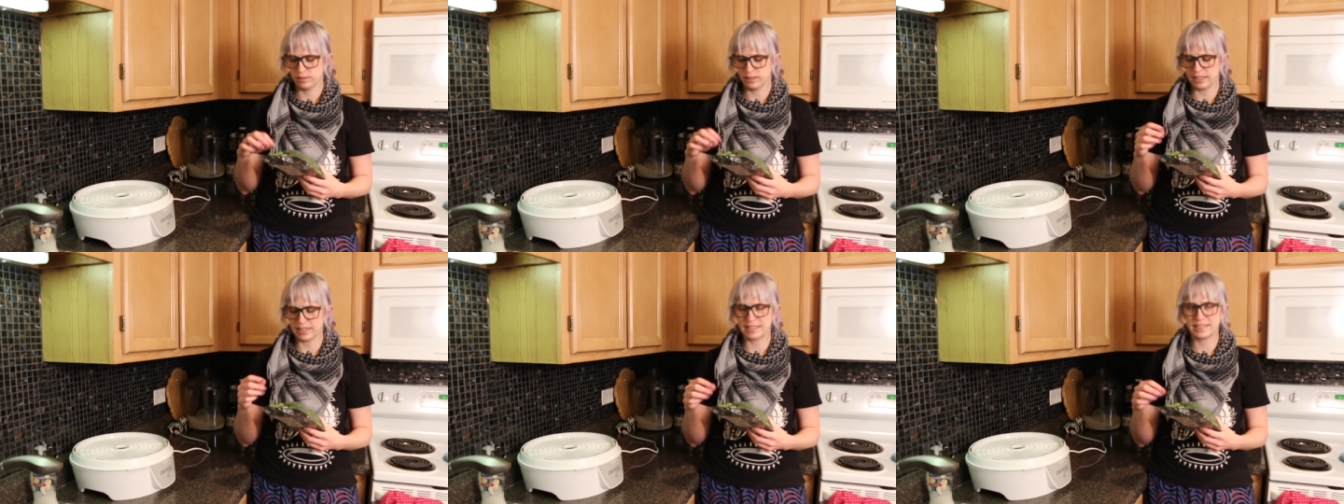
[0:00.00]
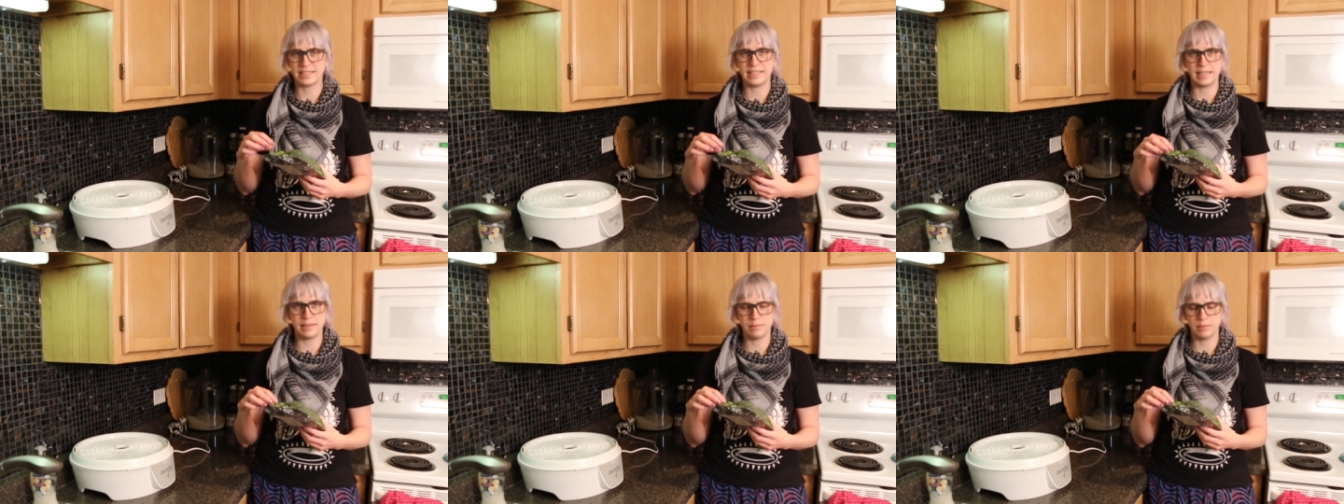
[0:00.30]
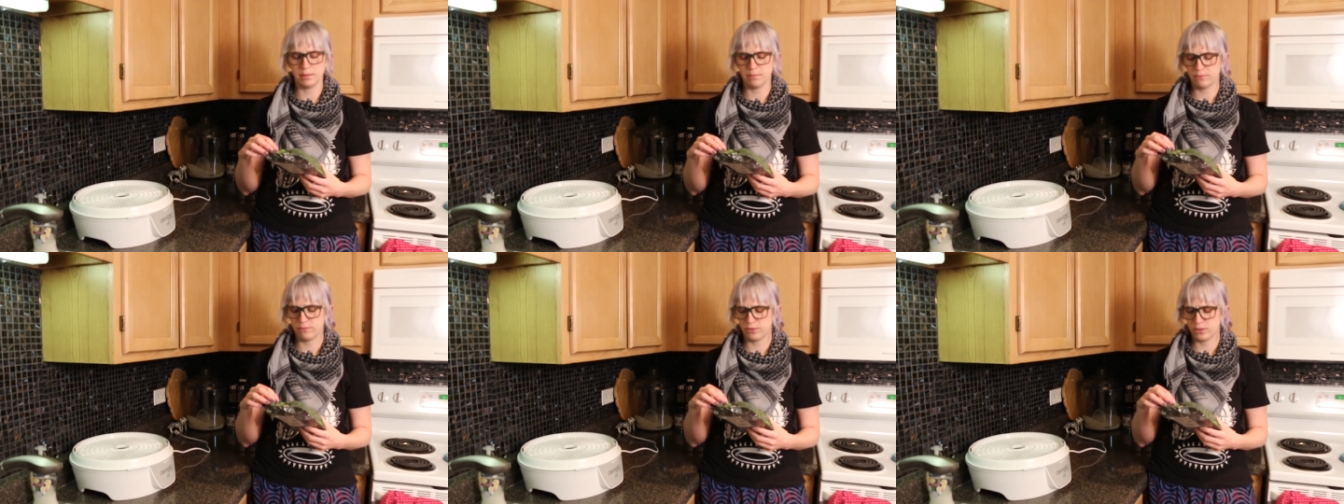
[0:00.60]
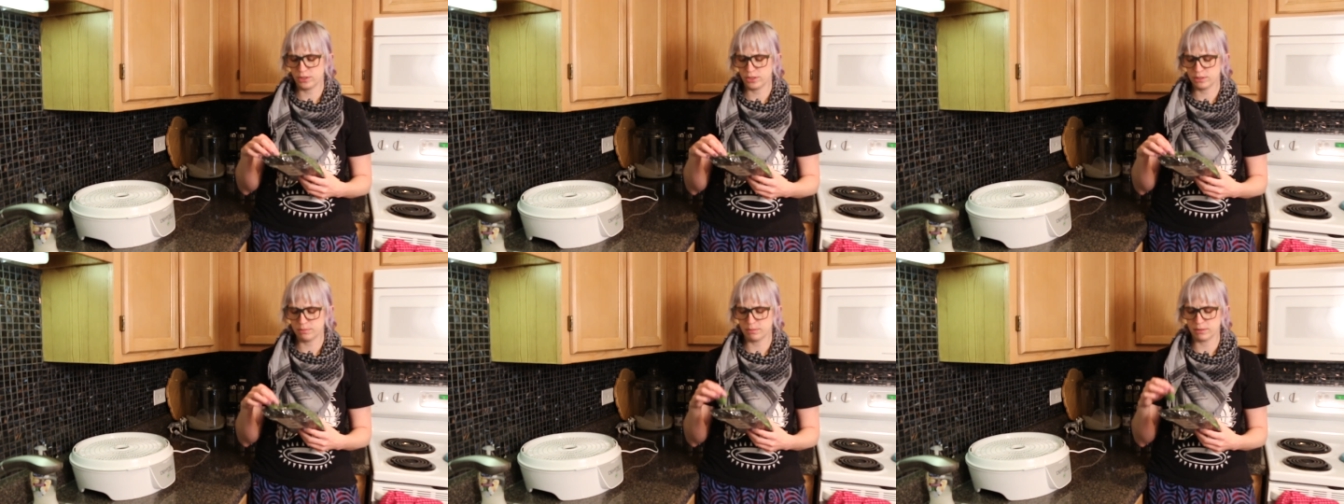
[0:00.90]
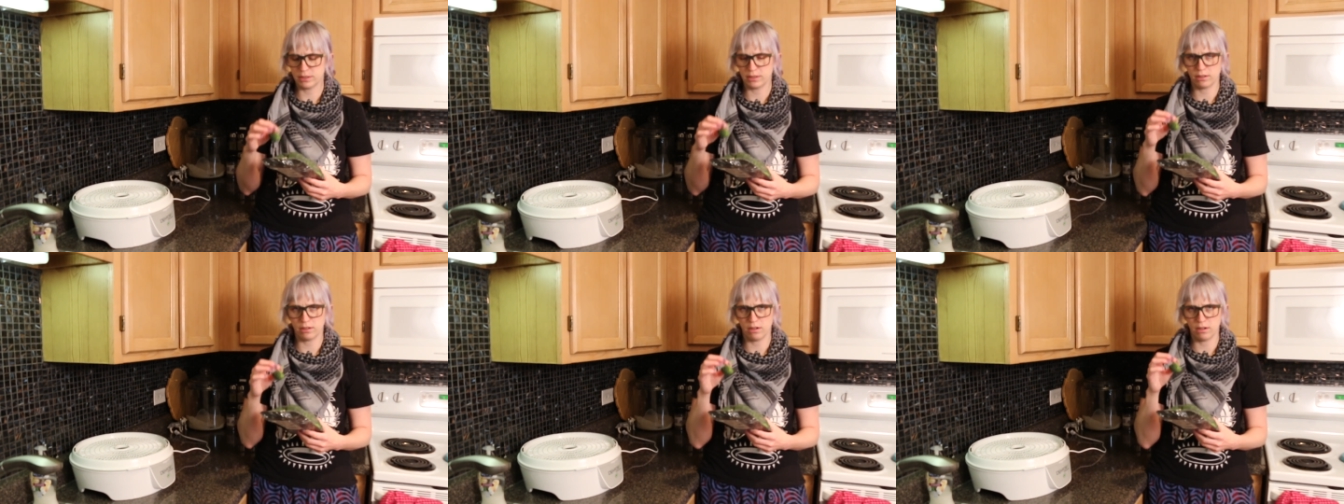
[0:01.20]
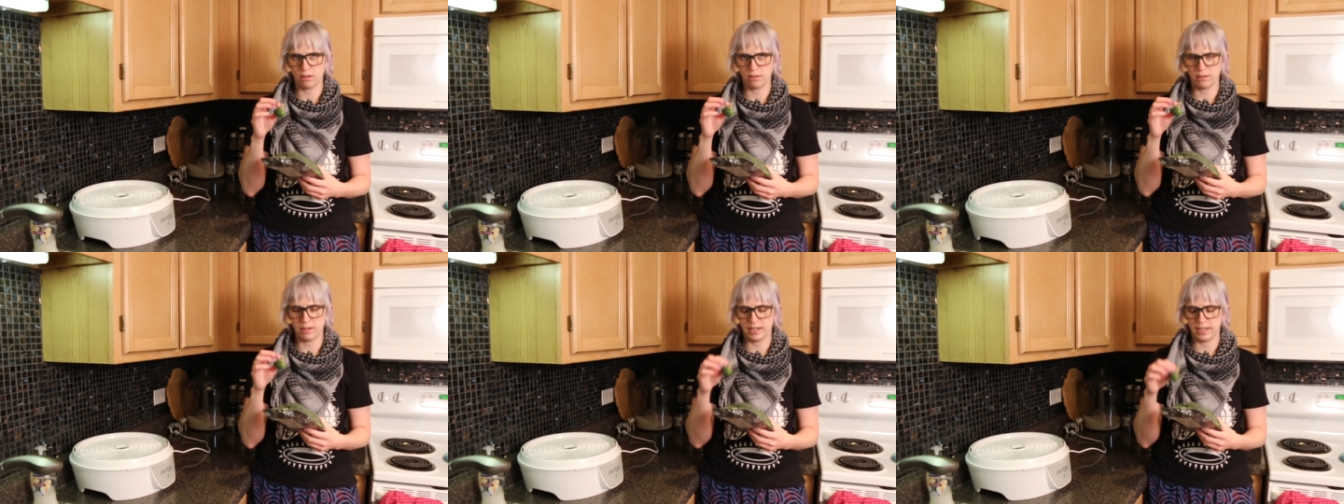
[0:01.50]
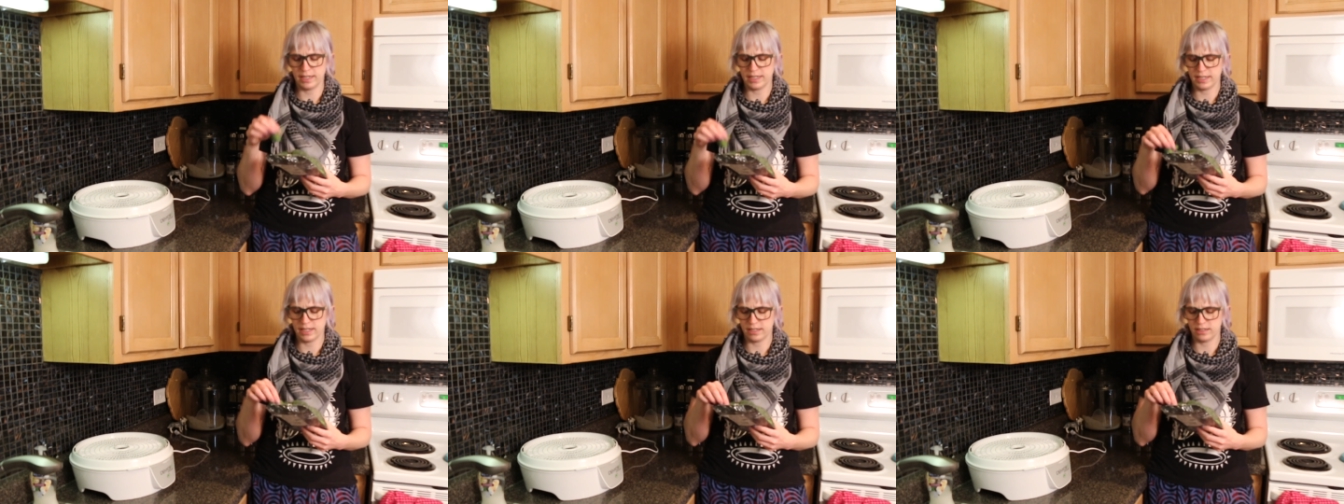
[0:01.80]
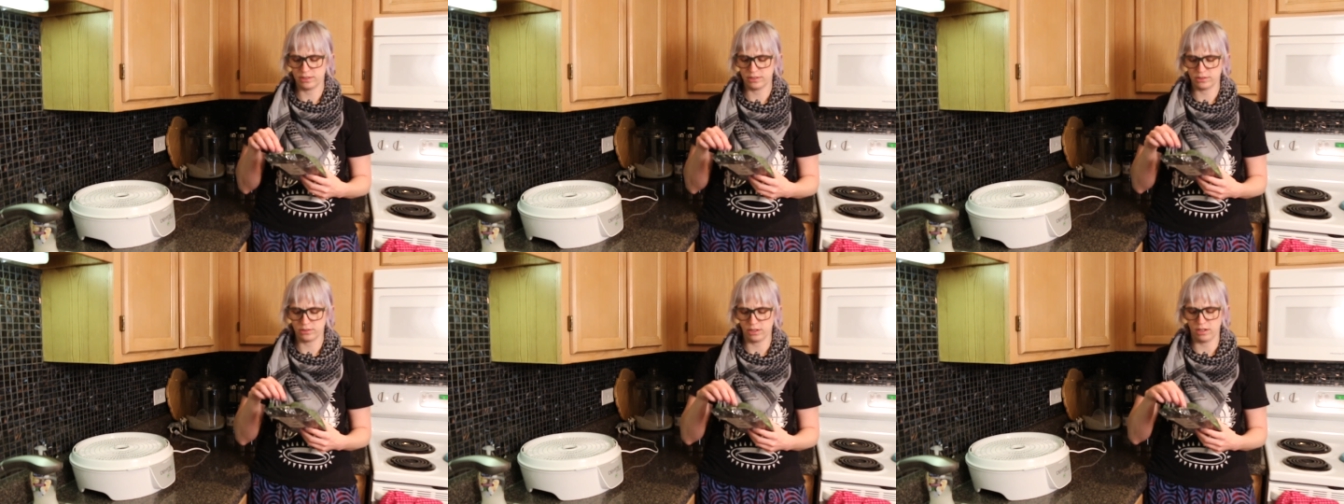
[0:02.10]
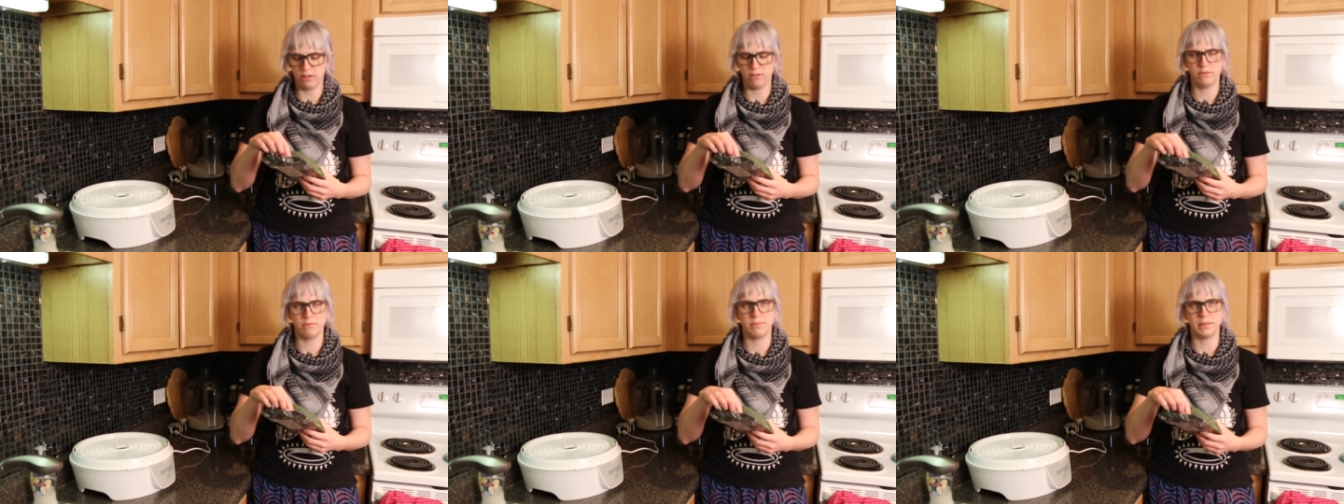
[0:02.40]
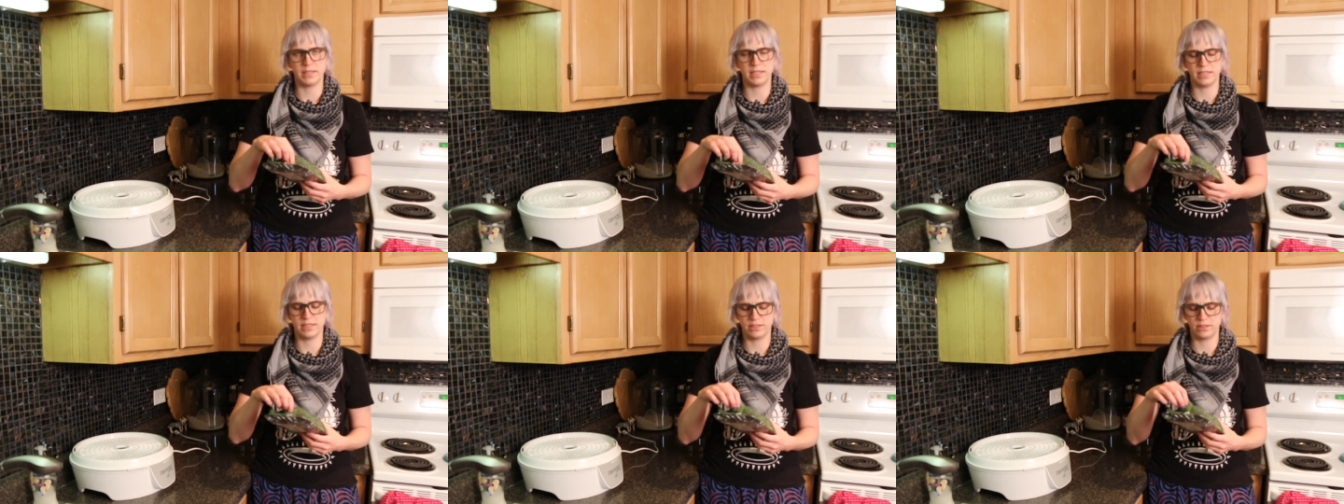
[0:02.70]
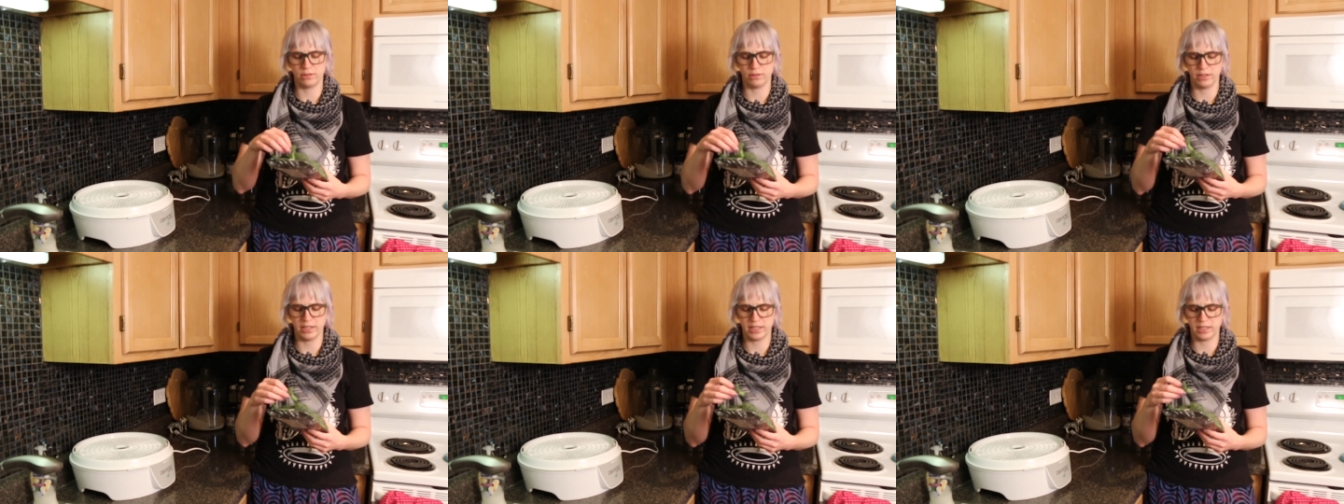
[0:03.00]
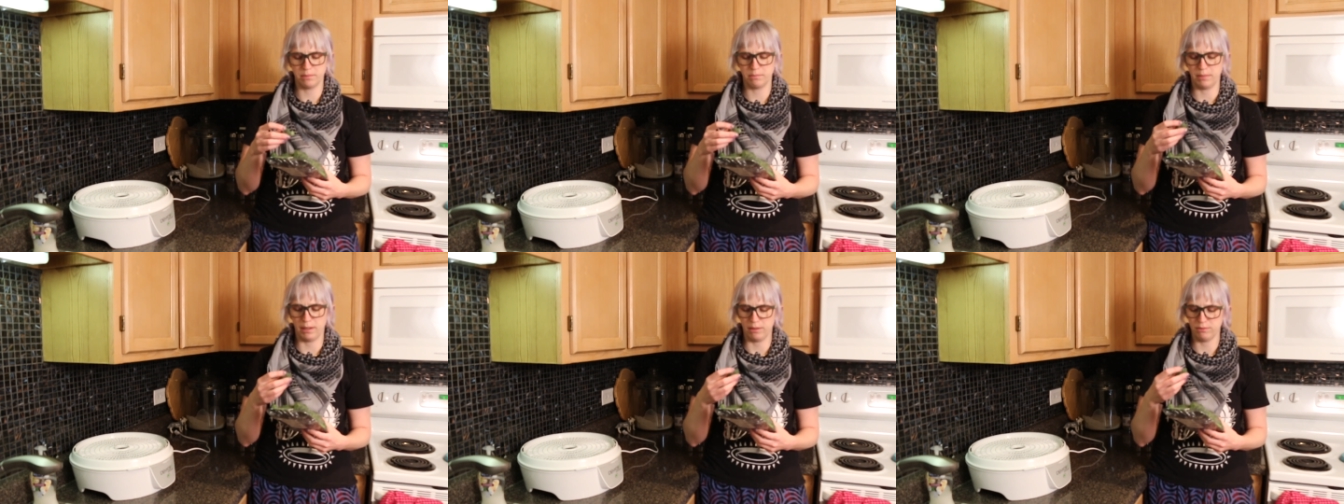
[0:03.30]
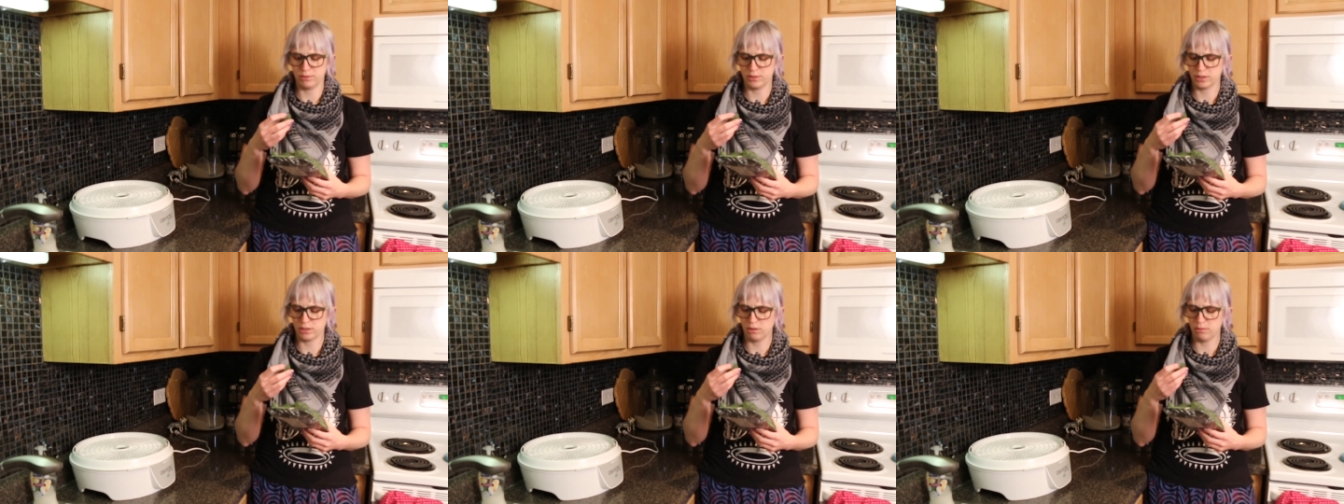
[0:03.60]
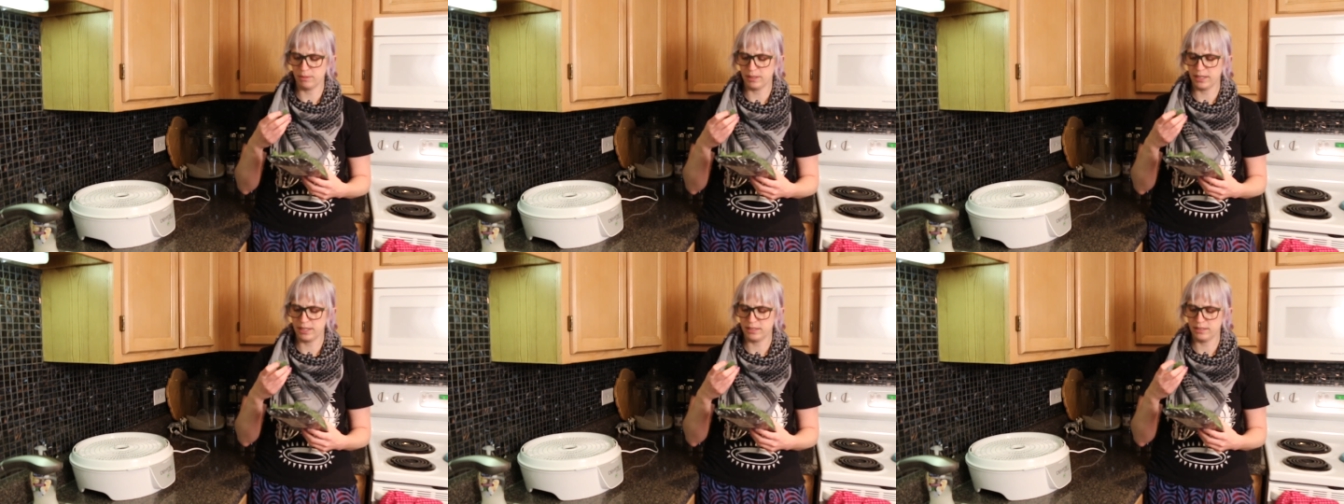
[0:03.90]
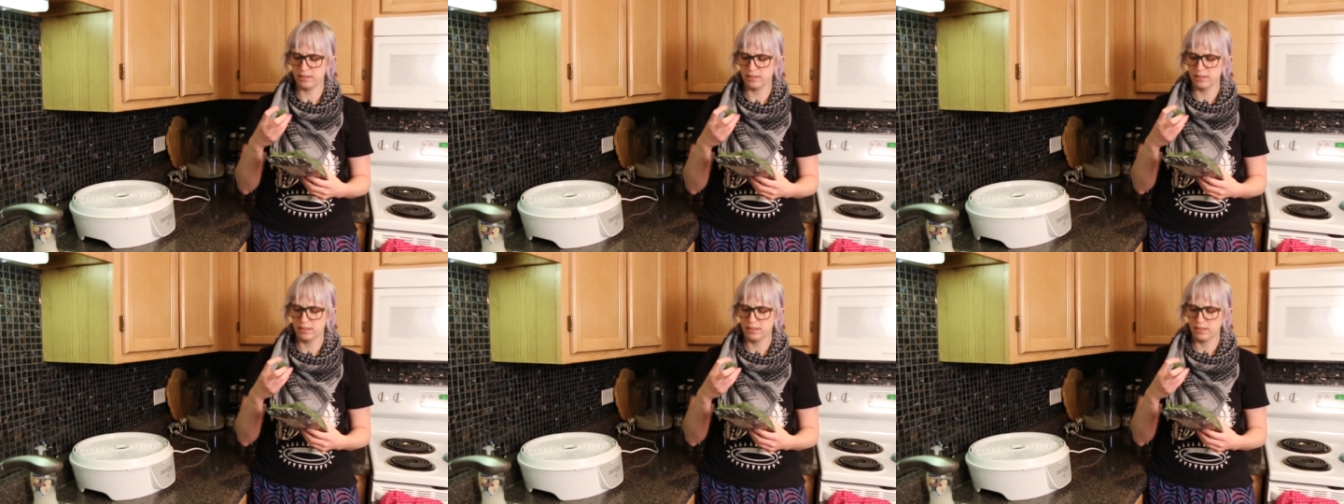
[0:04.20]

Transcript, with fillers: like steam them first, but they're already kind of soft because they're like about to go bad.